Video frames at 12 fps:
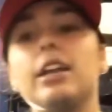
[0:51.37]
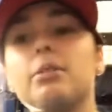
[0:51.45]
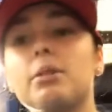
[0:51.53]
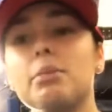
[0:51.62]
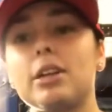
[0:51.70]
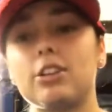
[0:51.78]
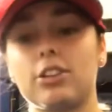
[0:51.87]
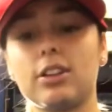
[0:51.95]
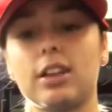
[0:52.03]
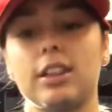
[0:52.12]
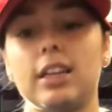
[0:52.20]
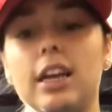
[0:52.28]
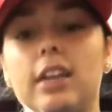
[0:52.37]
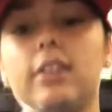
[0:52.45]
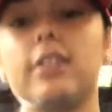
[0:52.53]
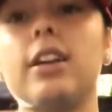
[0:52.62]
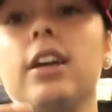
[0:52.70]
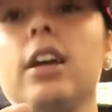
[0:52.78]
want to make sure that the ends
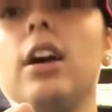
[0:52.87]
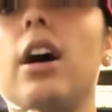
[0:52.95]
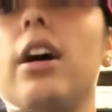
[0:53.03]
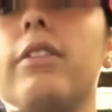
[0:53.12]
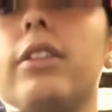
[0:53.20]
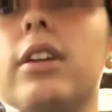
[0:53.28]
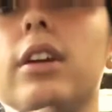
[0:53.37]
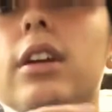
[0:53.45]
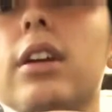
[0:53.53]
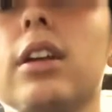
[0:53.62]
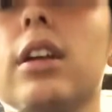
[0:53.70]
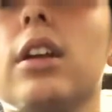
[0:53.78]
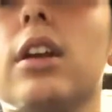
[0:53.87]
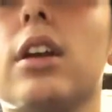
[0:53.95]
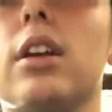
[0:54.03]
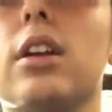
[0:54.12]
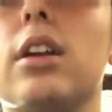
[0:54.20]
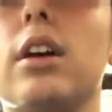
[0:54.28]
of the
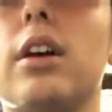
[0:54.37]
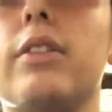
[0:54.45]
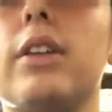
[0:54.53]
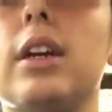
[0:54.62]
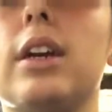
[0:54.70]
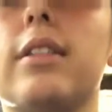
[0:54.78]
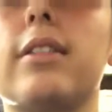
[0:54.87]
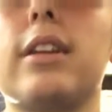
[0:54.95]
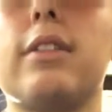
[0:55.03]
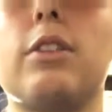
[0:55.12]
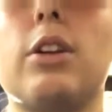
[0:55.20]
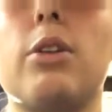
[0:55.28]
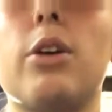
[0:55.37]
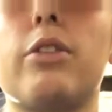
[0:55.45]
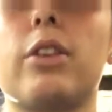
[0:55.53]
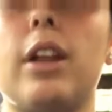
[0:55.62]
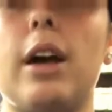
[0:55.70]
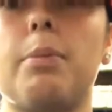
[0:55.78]
sleeve don't
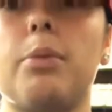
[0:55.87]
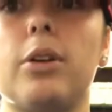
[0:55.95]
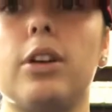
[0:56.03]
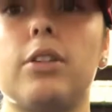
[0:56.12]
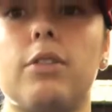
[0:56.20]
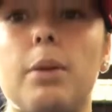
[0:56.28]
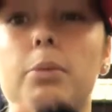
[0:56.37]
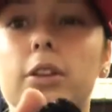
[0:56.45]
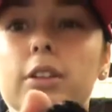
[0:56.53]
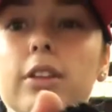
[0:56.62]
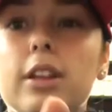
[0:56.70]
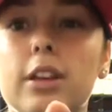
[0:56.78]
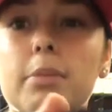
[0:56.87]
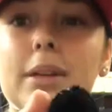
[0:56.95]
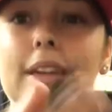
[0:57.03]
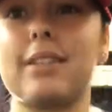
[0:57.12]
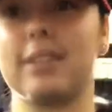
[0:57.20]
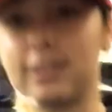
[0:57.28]
overlap where your rubber is right there,
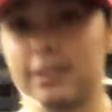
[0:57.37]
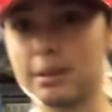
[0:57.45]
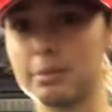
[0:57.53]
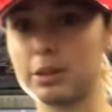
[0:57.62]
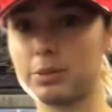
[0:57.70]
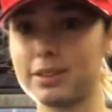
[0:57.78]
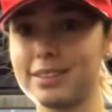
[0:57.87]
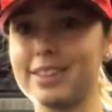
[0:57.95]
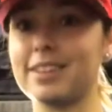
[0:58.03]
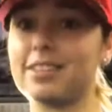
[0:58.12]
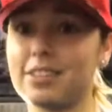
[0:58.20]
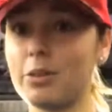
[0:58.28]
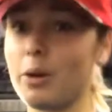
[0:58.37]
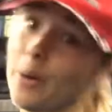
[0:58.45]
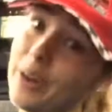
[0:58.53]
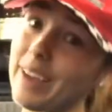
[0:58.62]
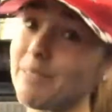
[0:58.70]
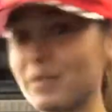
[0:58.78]
because then it's going to mess with the seat. So,
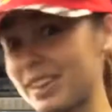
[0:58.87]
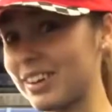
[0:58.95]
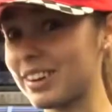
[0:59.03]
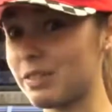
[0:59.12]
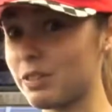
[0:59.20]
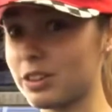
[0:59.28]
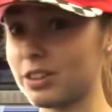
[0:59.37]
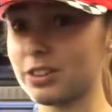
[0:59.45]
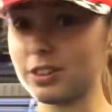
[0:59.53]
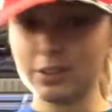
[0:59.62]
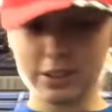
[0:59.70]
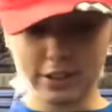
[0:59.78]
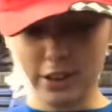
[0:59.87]
okay, without any further ado, let's go.